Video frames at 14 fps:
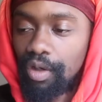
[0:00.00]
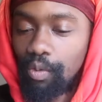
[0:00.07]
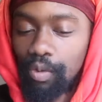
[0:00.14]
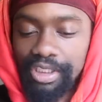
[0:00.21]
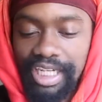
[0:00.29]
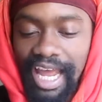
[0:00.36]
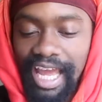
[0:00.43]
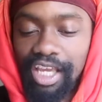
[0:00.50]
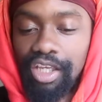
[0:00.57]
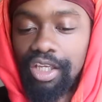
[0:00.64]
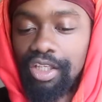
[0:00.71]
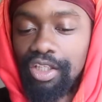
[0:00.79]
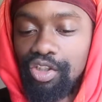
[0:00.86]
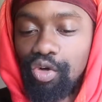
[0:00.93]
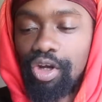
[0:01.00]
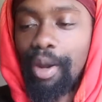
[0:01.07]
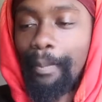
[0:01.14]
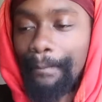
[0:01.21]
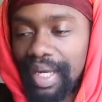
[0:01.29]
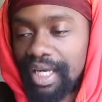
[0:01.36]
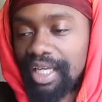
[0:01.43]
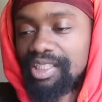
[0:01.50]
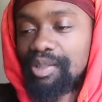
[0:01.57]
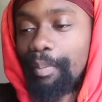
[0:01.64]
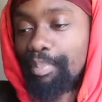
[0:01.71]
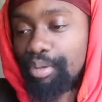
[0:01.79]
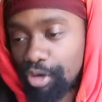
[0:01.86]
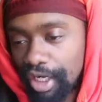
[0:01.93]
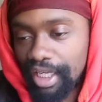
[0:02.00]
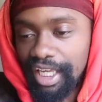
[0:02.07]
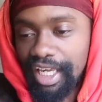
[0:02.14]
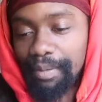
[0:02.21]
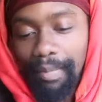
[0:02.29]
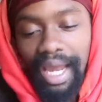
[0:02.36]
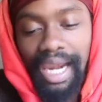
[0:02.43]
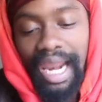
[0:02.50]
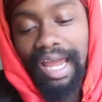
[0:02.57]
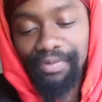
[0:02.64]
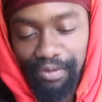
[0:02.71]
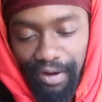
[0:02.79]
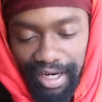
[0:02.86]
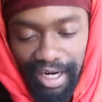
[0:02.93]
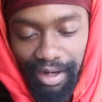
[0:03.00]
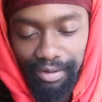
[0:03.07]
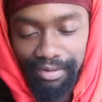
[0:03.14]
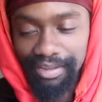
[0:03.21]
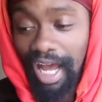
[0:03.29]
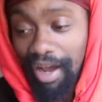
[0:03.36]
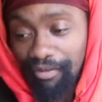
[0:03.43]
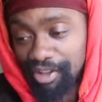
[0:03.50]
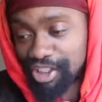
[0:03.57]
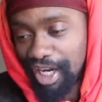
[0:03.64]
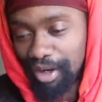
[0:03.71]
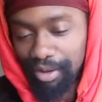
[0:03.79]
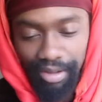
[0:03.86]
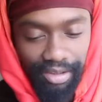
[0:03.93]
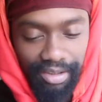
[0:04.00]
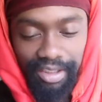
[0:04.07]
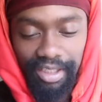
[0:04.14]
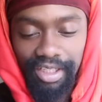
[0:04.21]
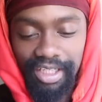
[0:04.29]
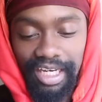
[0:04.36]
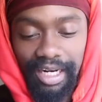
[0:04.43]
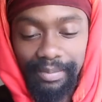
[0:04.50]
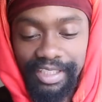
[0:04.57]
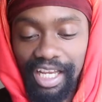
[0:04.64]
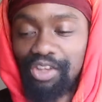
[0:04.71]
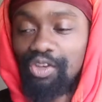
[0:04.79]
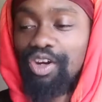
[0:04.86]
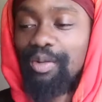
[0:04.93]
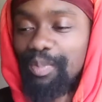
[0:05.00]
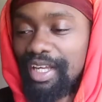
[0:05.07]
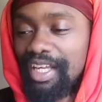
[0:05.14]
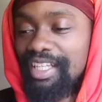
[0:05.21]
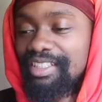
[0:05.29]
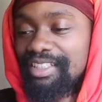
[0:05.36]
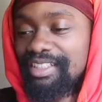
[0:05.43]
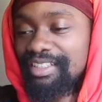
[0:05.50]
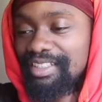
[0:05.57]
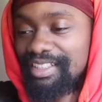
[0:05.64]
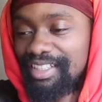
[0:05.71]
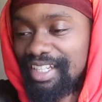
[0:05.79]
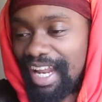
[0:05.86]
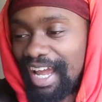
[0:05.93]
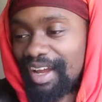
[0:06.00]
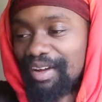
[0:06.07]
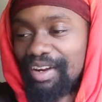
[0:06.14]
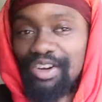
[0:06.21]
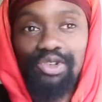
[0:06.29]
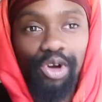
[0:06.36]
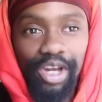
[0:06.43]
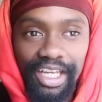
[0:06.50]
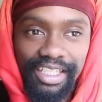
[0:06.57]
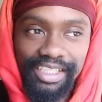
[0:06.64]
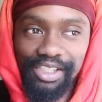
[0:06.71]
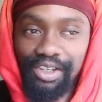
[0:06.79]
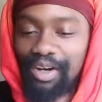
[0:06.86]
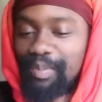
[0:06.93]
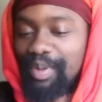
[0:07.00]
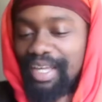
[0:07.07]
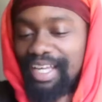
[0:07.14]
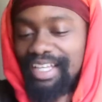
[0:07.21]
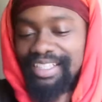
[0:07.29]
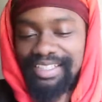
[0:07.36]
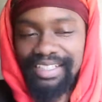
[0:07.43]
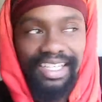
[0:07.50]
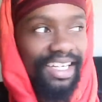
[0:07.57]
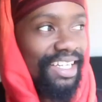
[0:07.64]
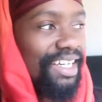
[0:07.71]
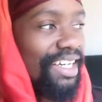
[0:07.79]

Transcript: was like, you're the biggest prick in my life right now. The other child. You know what I'm saying? You're the biggest, like, annoyance. You're the biggest. Do